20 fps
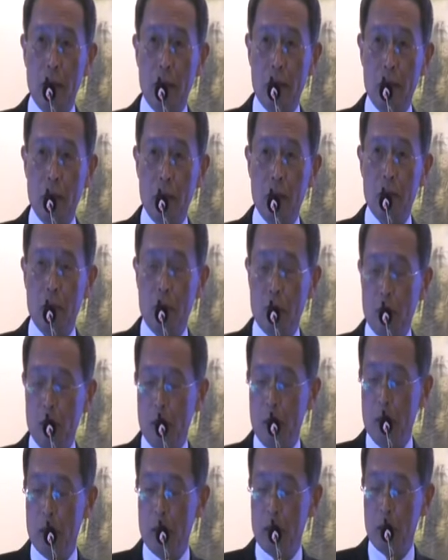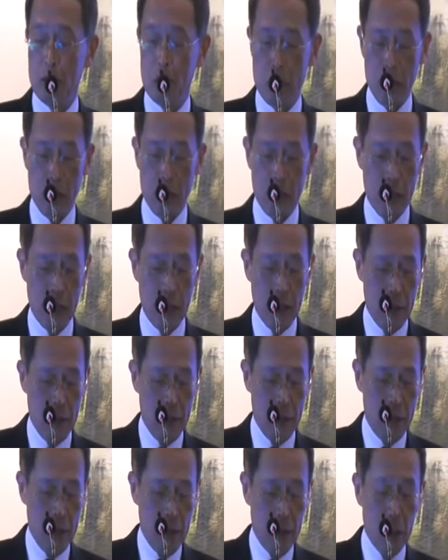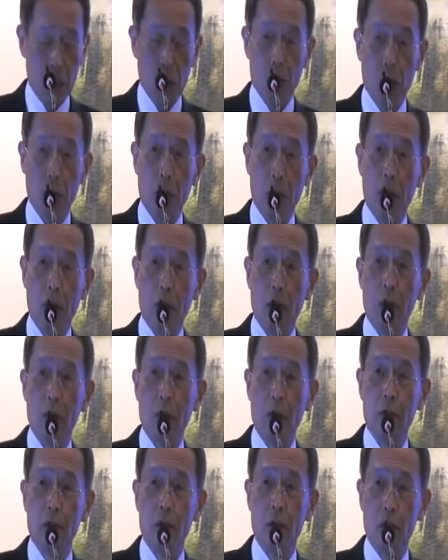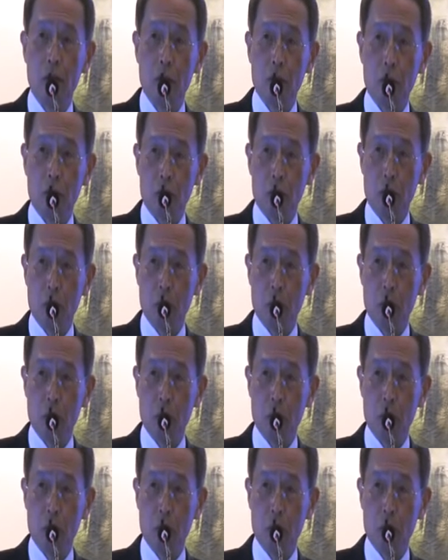a very interesting, unique relationship between